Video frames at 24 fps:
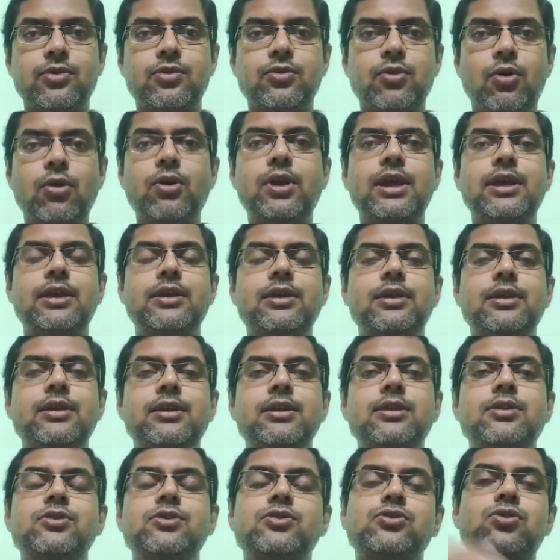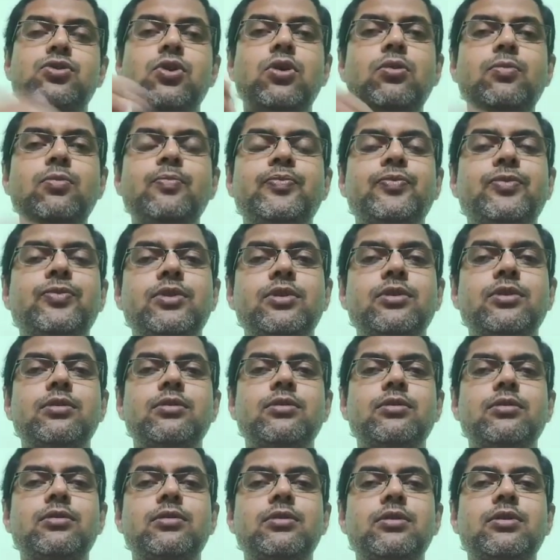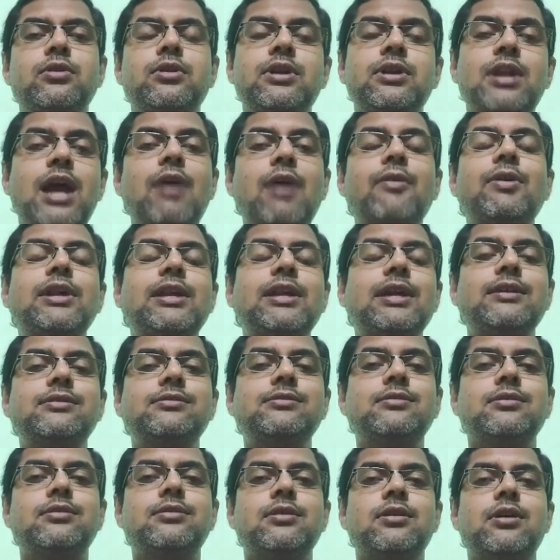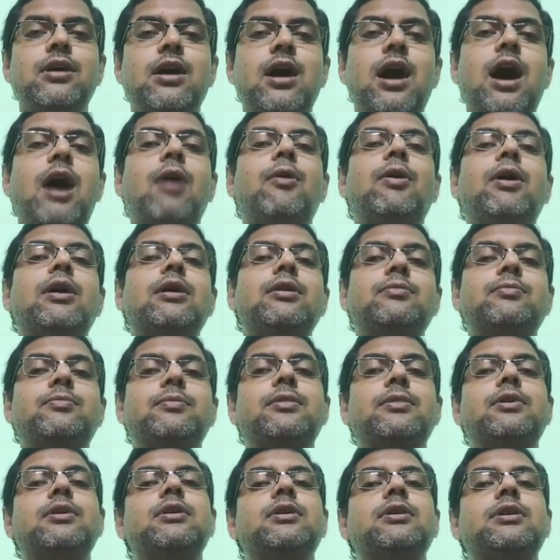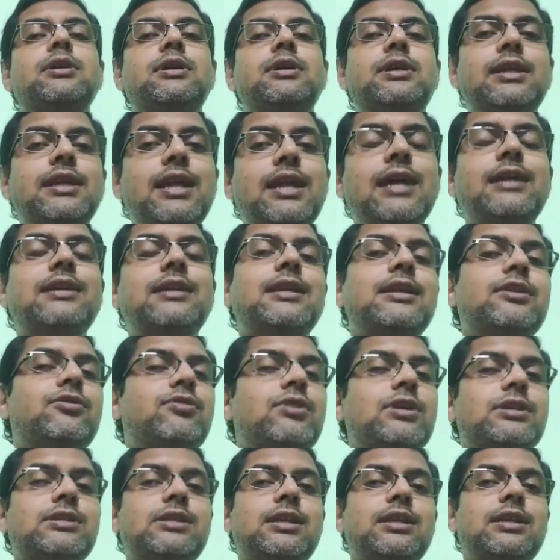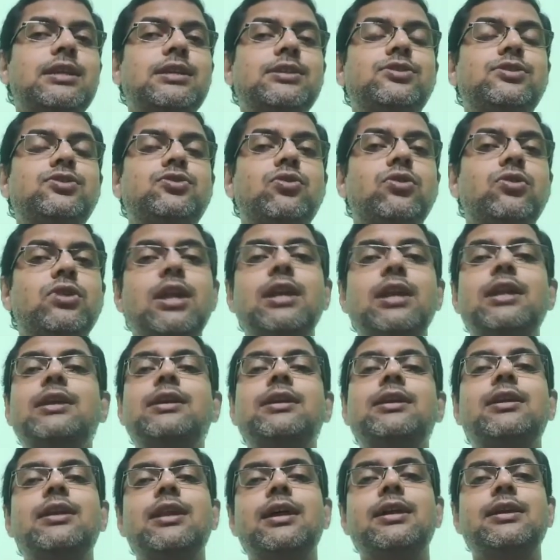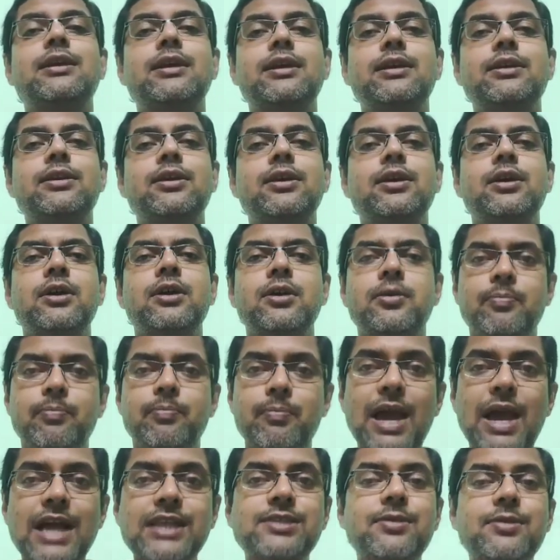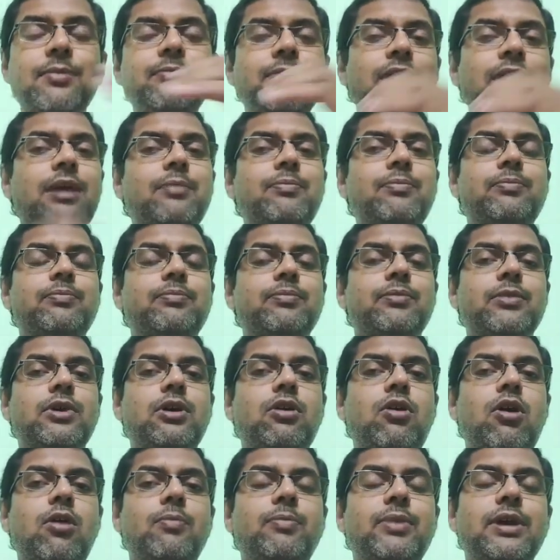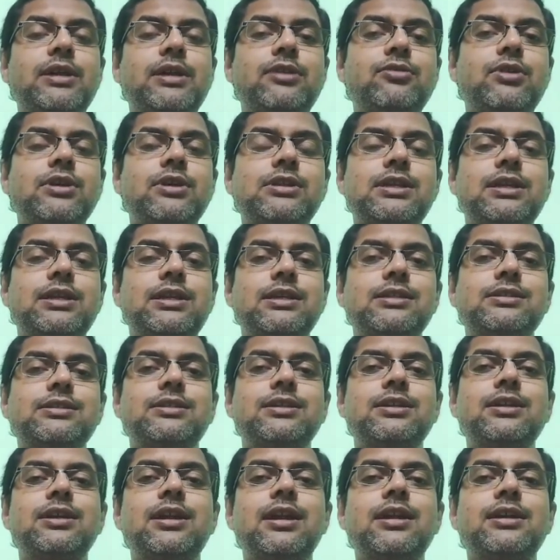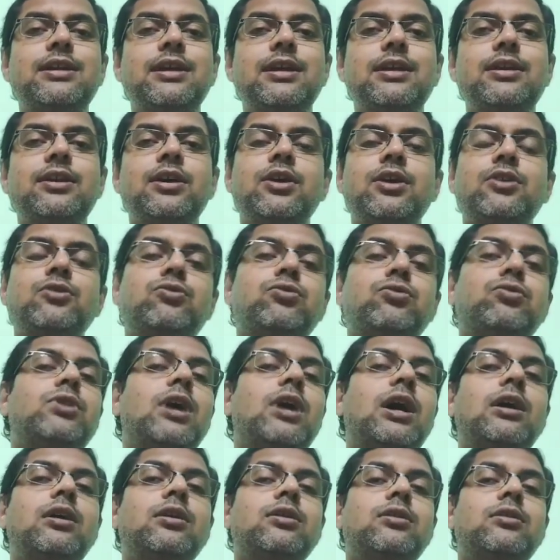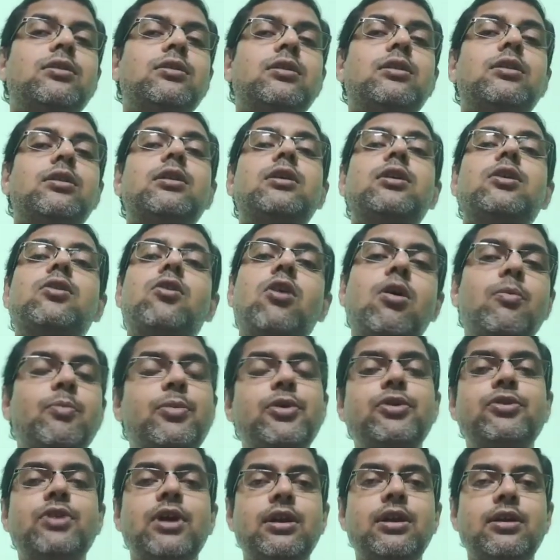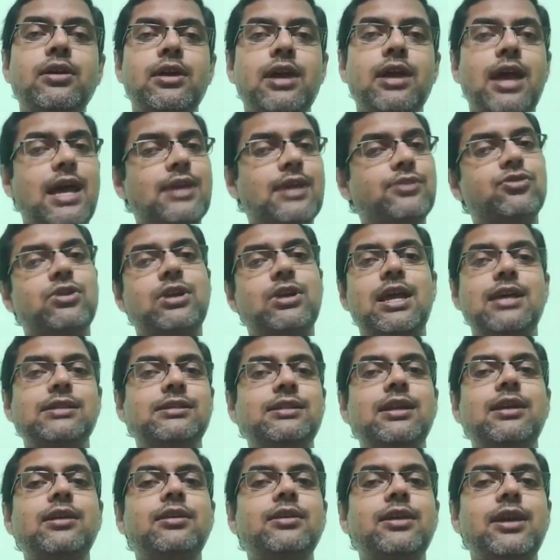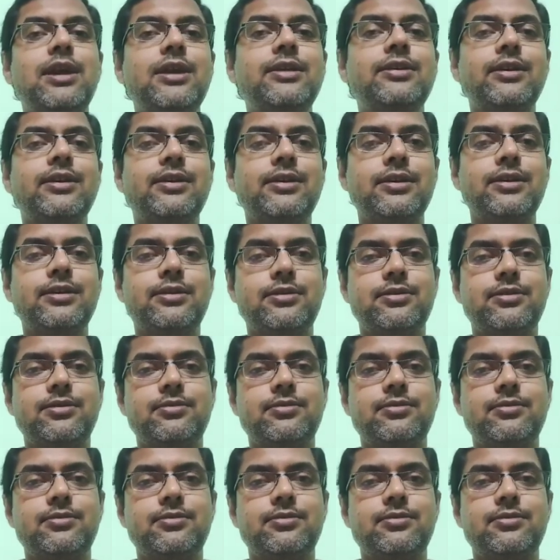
Okay, so nowadays our direct education is totally related, maximum type of education is related to the computer as well as the internet.